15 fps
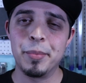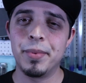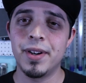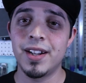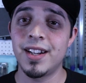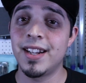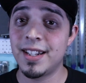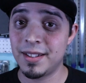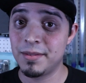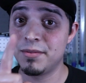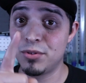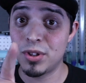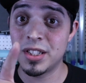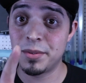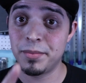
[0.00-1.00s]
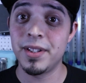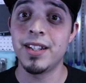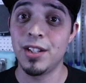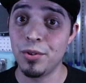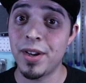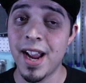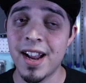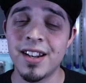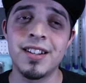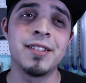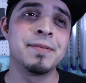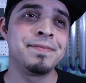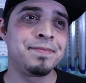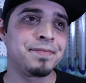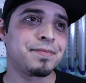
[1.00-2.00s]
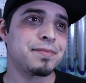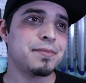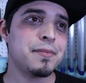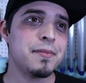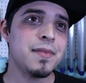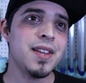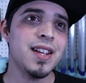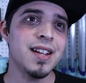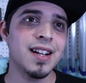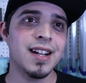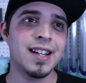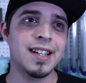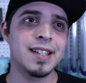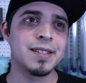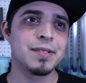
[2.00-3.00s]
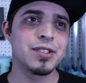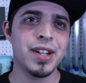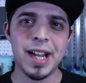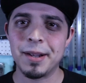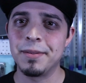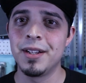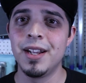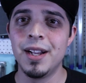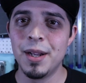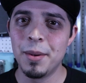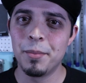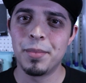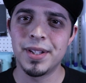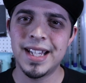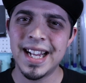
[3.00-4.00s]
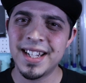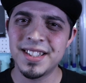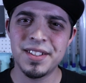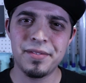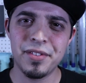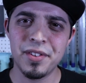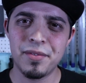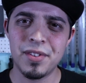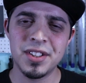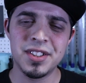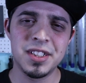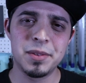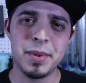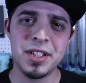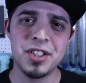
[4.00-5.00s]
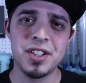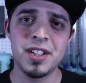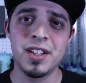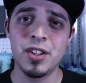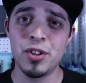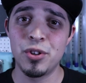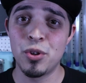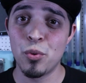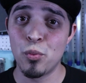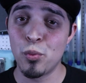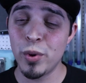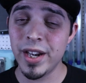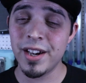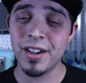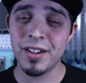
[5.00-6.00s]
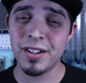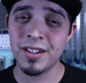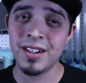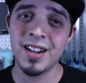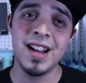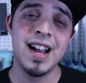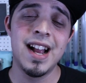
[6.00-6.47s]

But trust me, you can. So, yeah. But that does it for the front suspension. The rear,